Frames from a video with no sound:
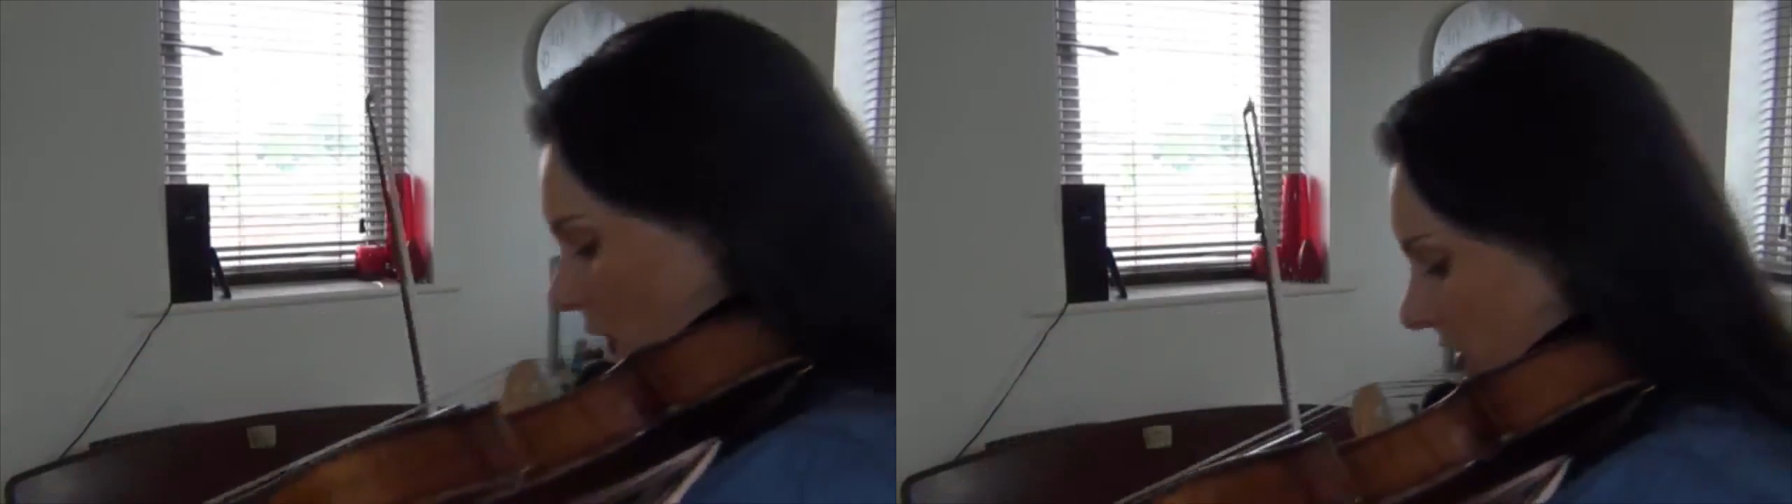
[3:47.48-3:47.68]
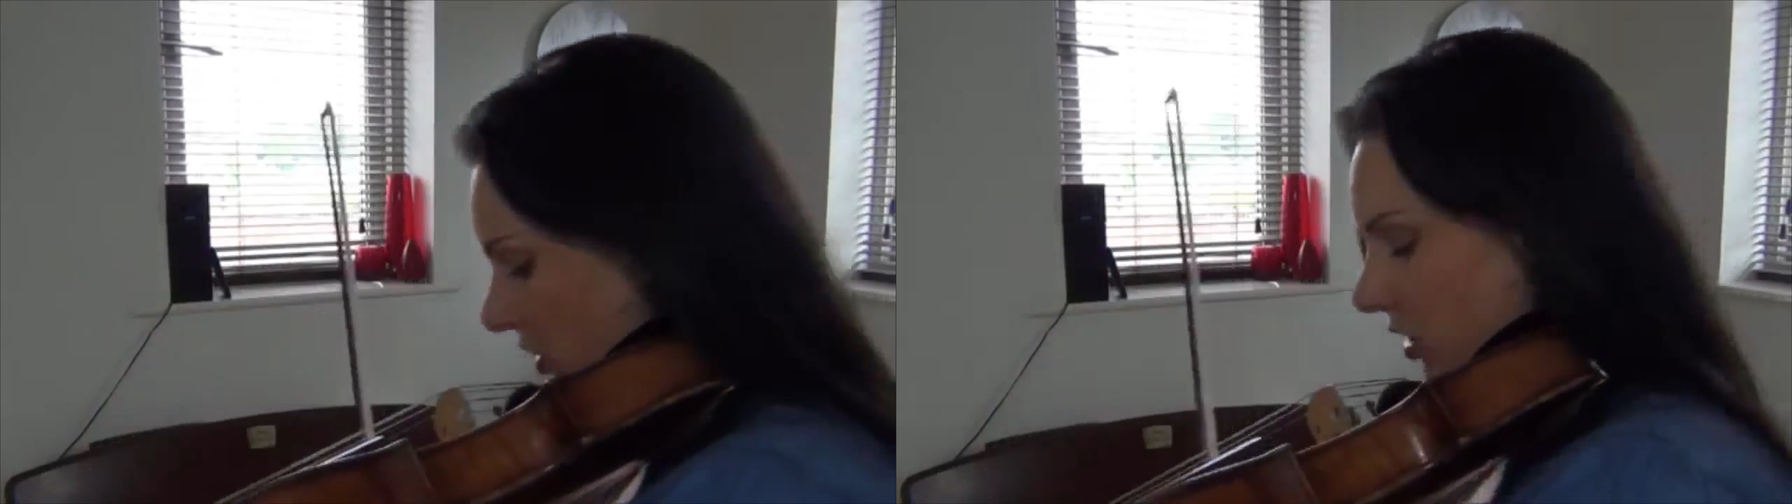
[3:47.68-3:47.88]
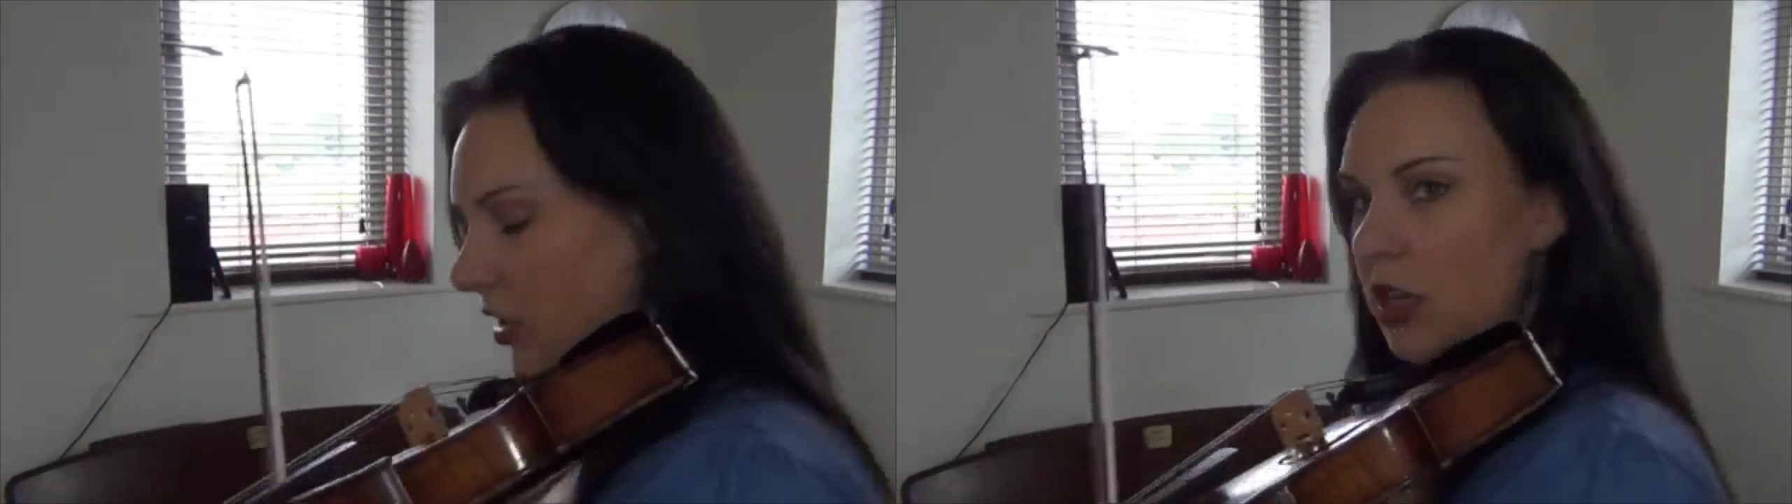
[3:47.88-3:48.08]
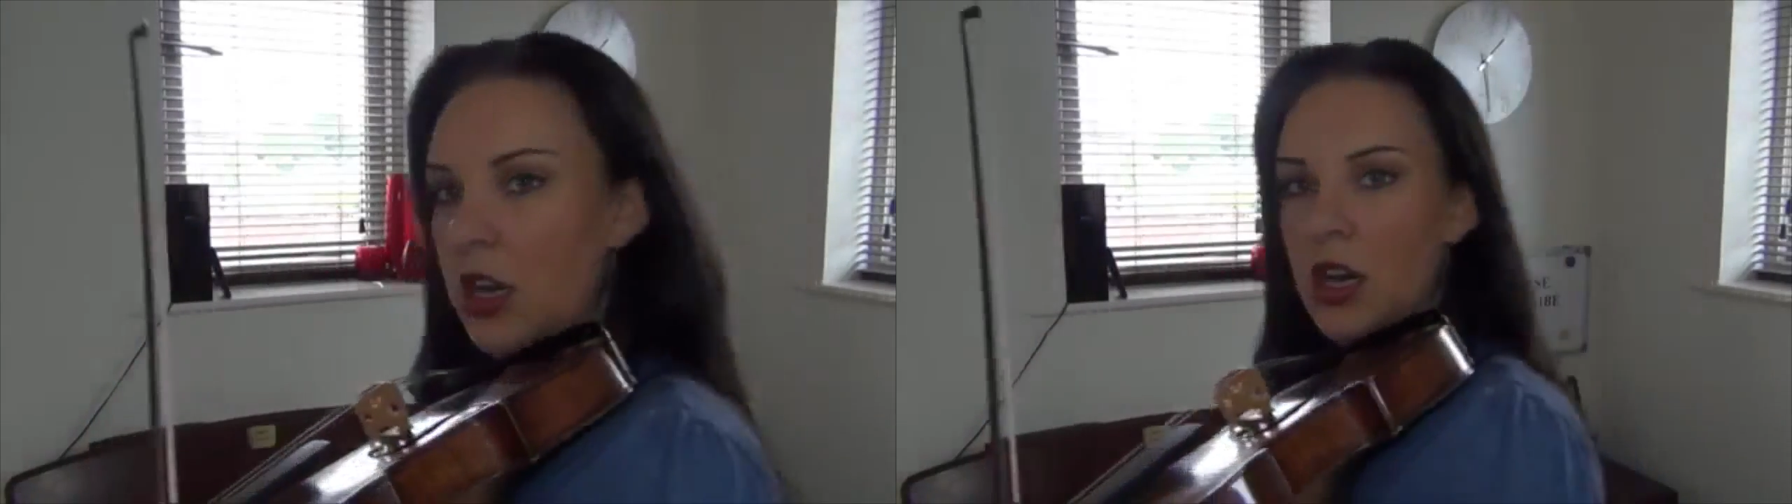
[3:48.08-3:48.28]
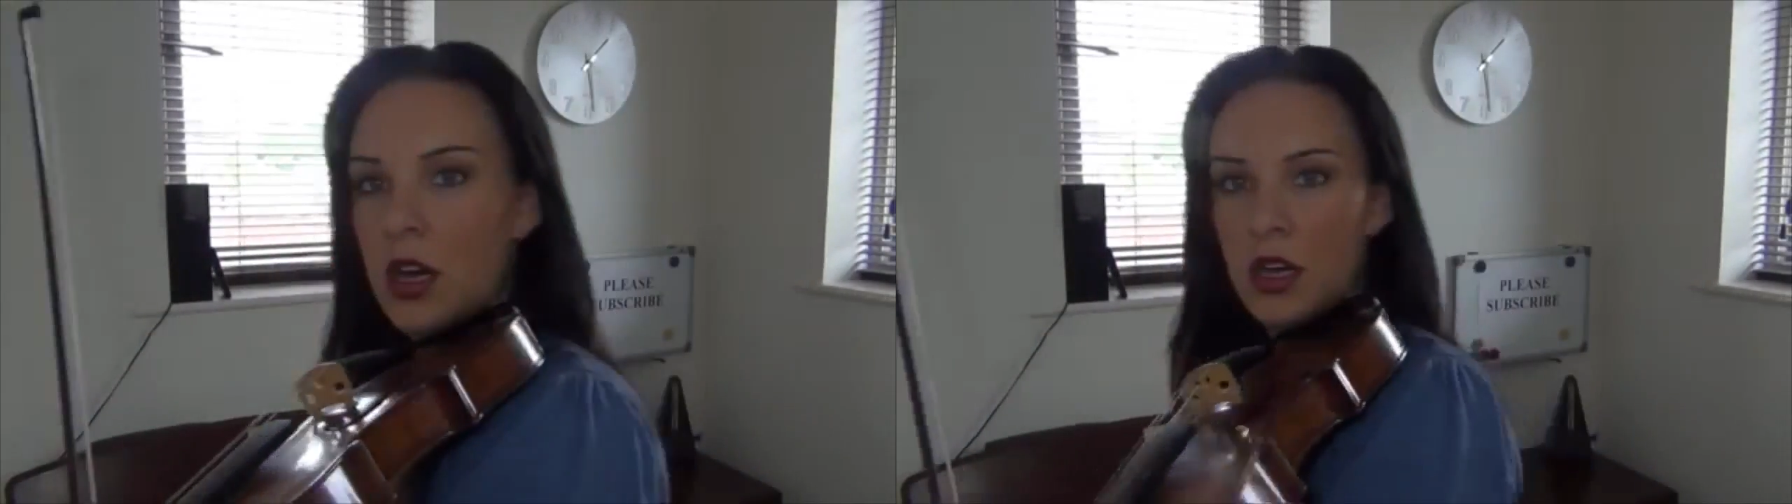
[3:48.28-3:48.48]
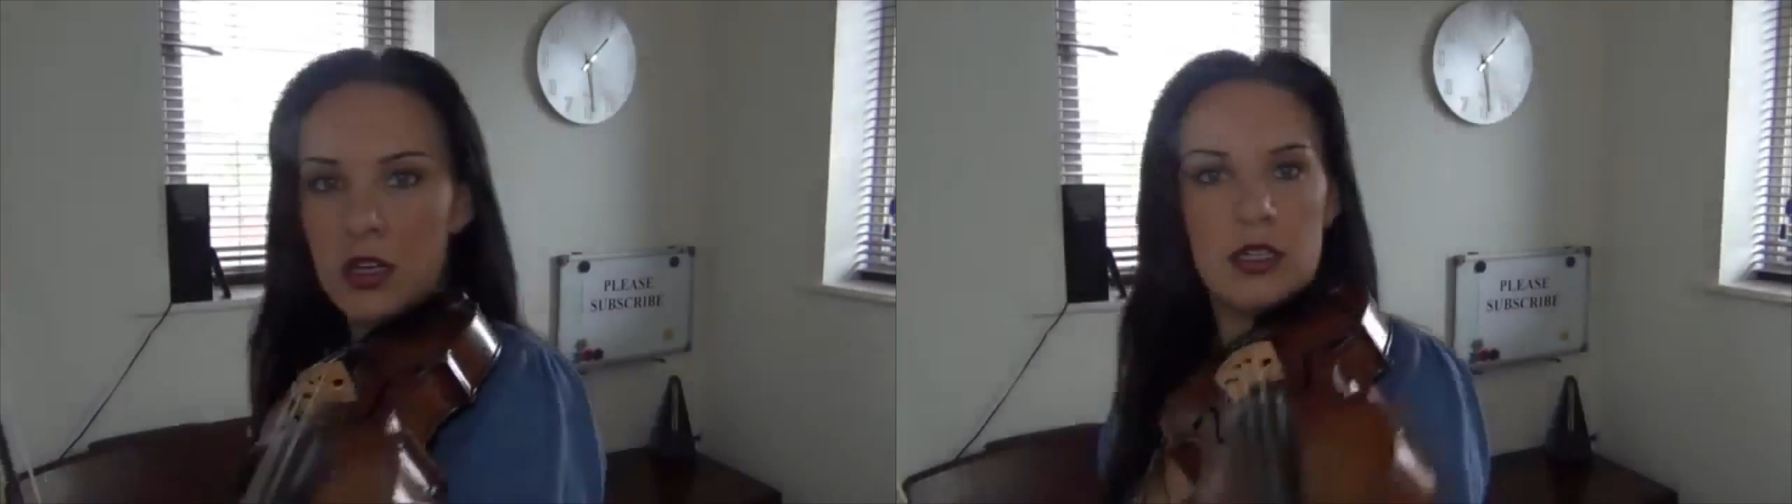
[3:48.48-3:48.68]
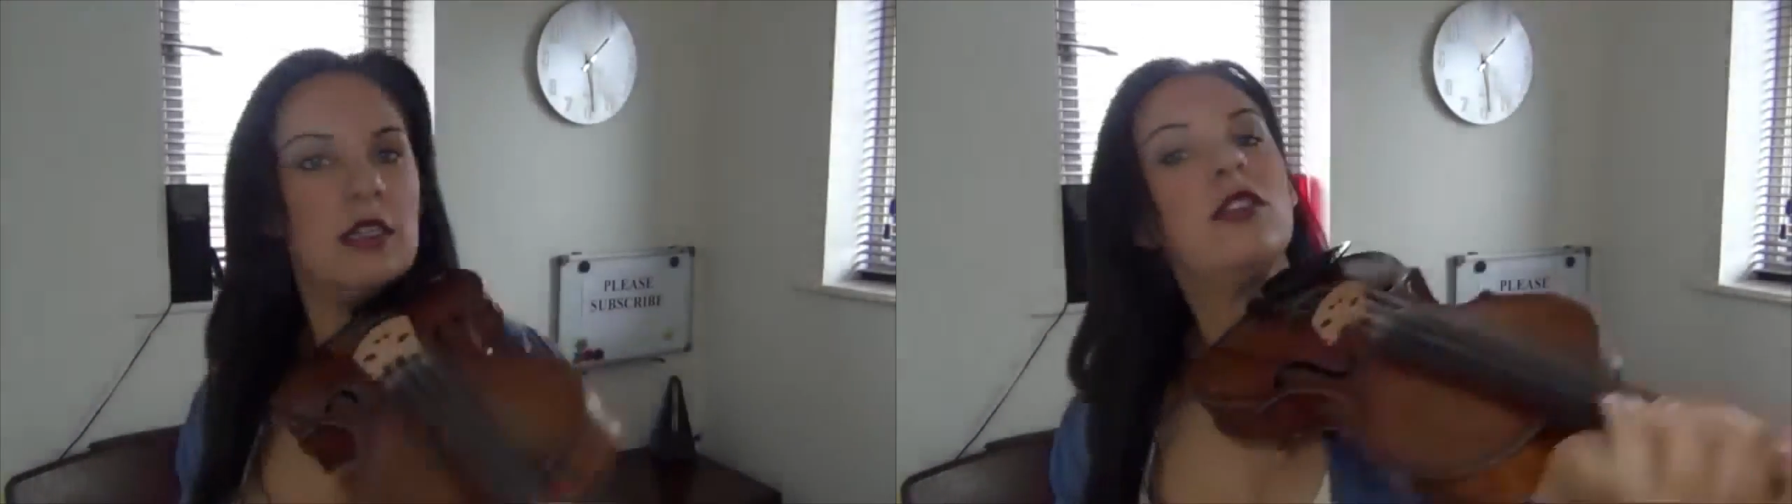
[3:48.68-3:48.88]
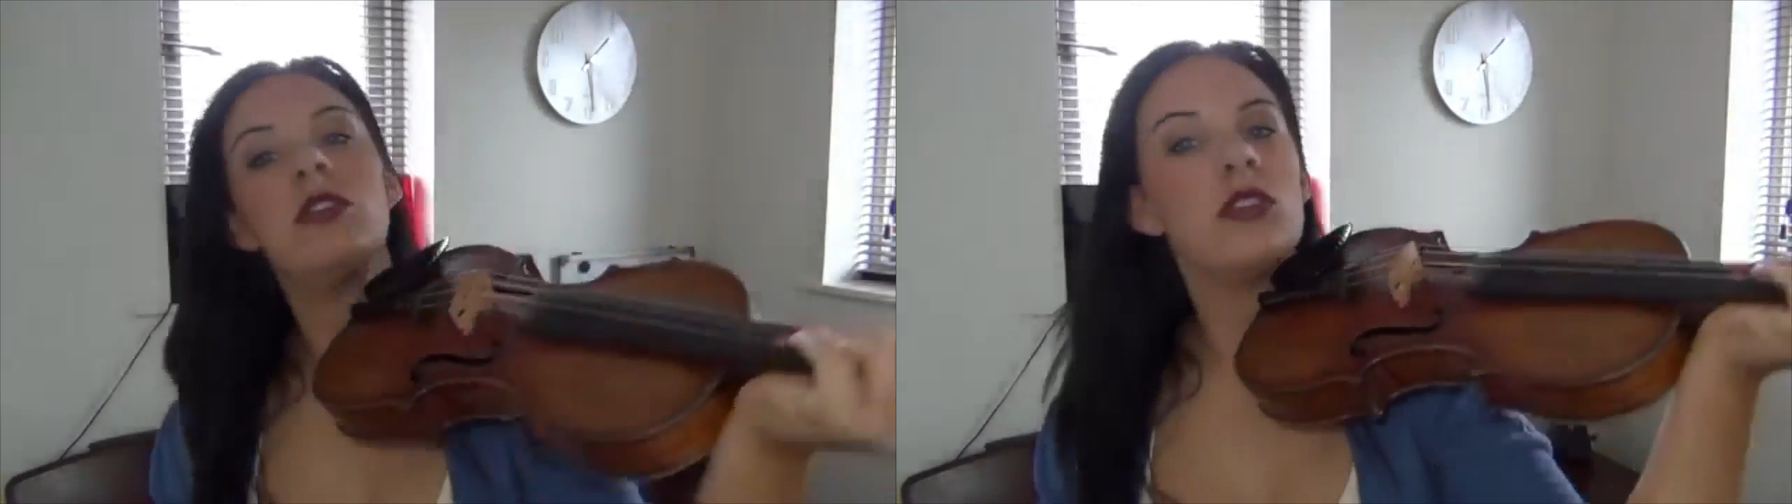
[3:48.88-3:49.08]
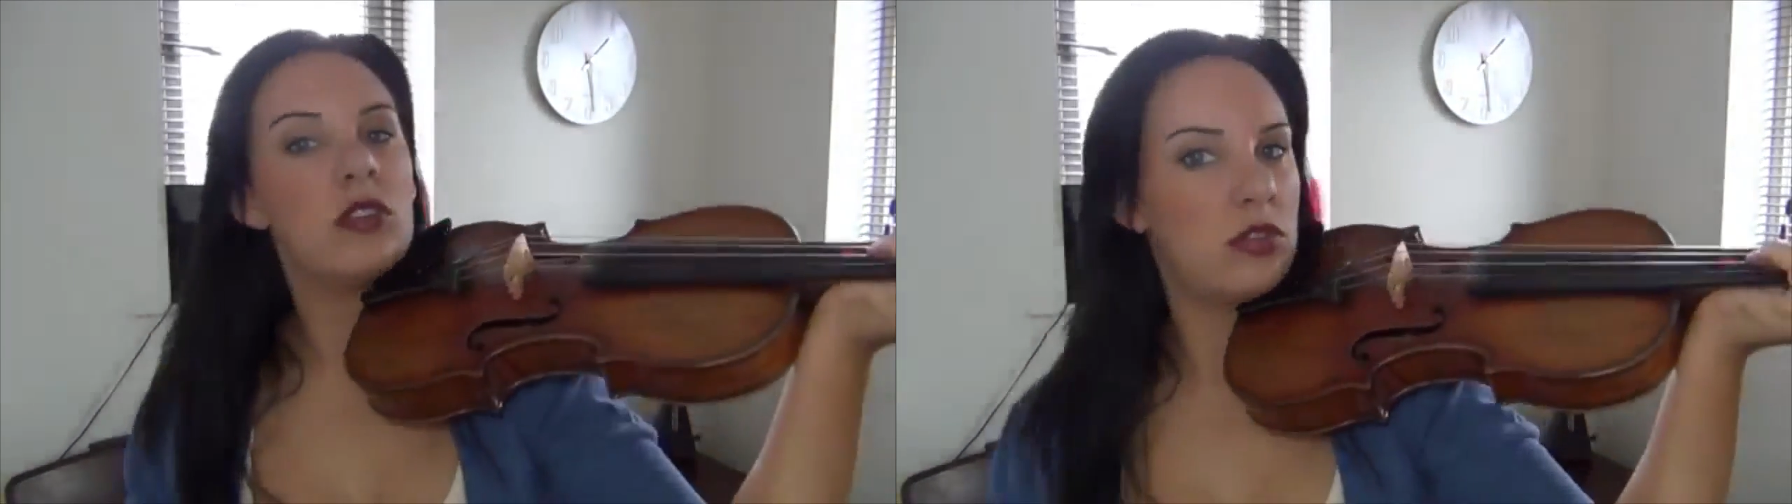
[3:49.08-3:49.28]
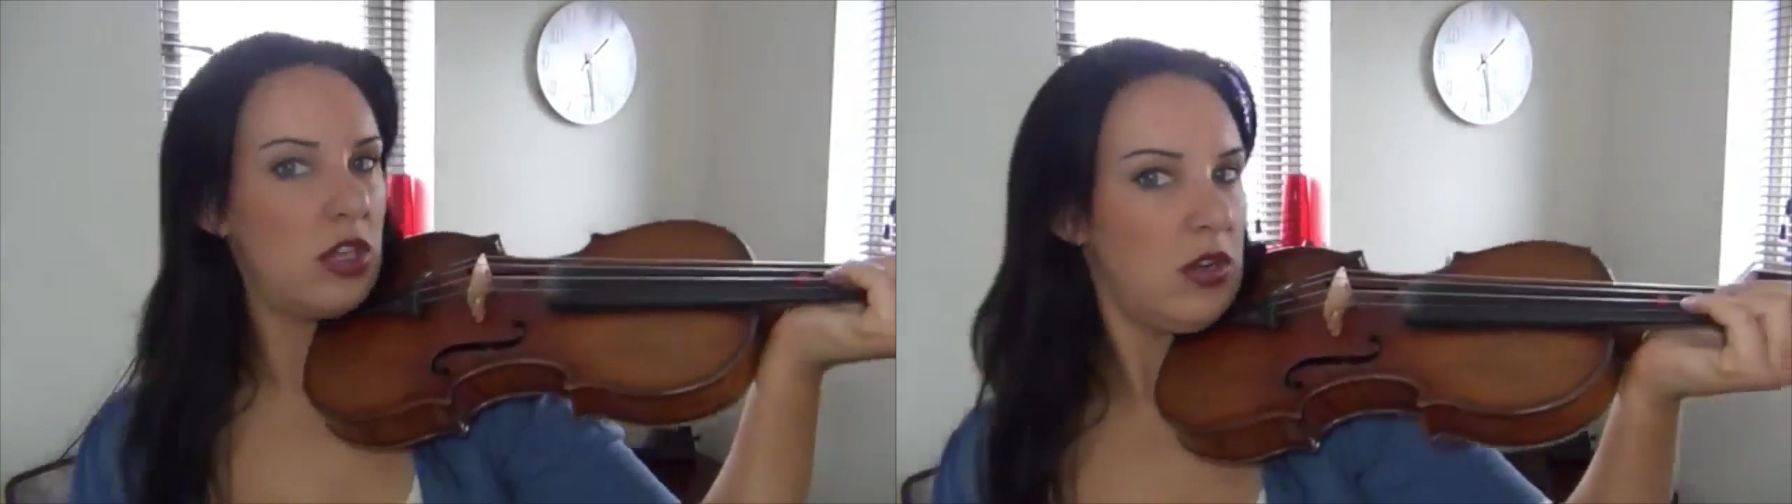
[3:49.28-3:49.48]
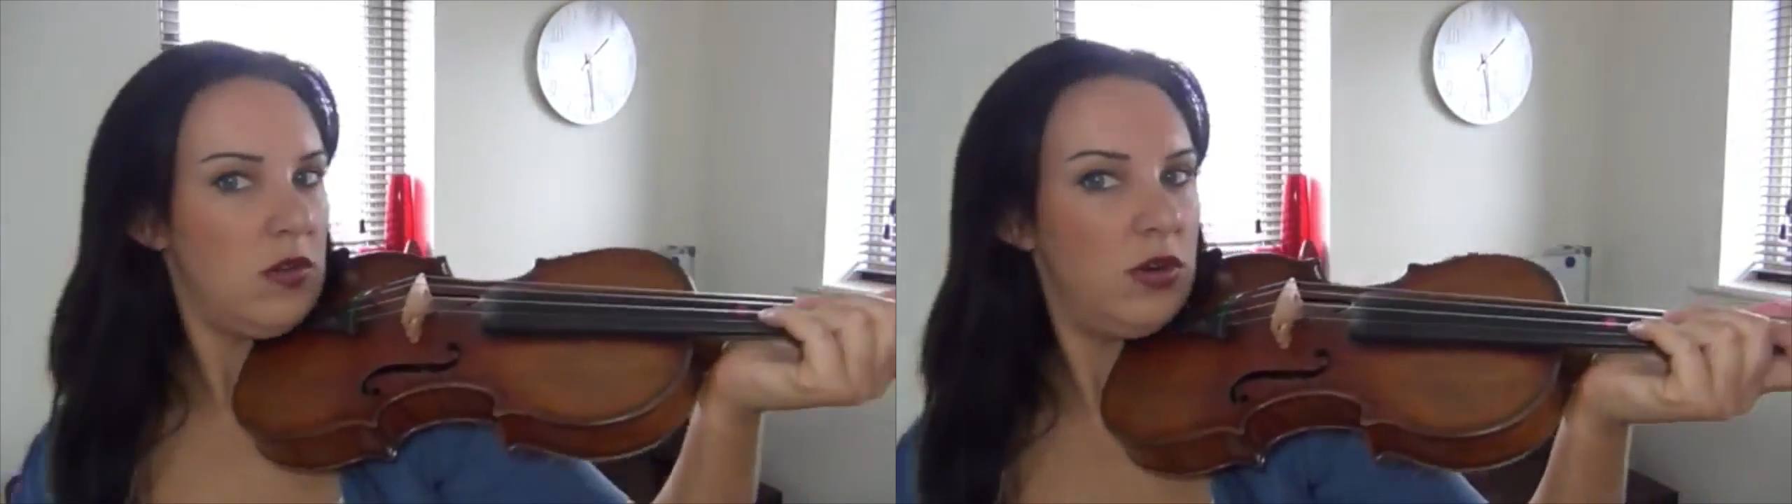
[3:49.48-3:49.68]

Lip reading: which you'll know,